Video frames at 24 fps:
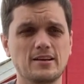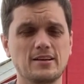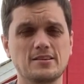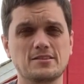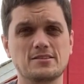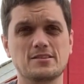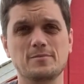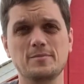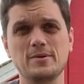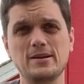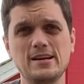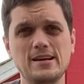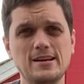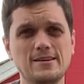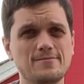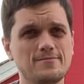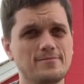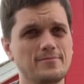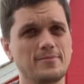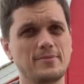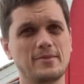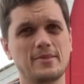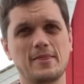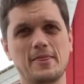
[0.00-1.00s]
To me,
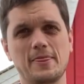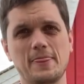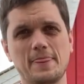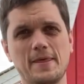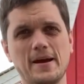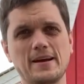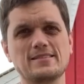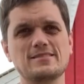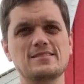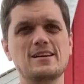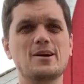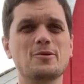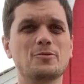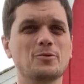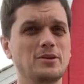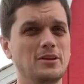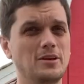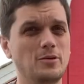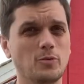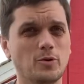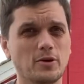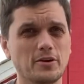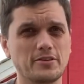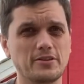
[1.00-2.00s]
that's not really
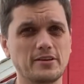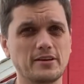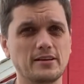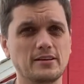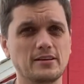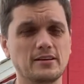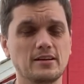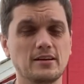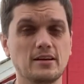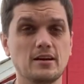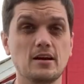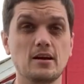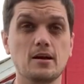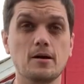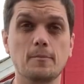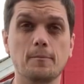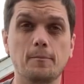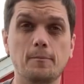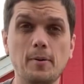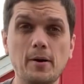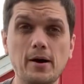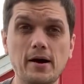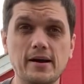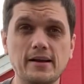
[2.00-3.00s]
worth it.
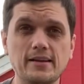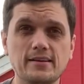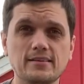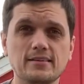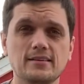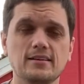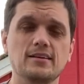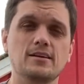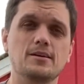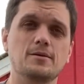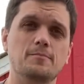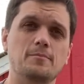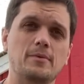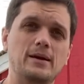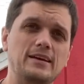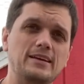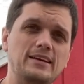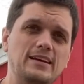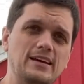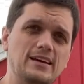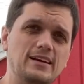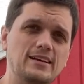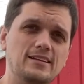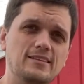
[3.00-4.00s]
But my
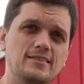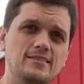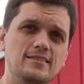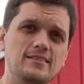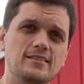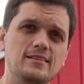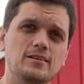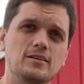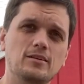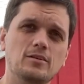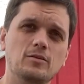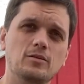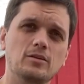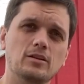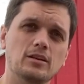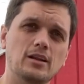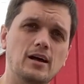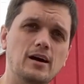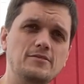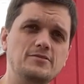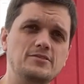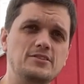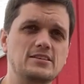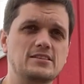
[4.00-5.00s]
kids
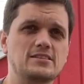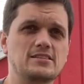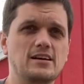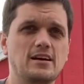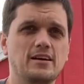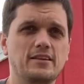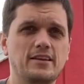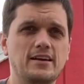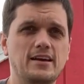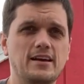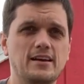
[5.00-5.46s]
love to sell the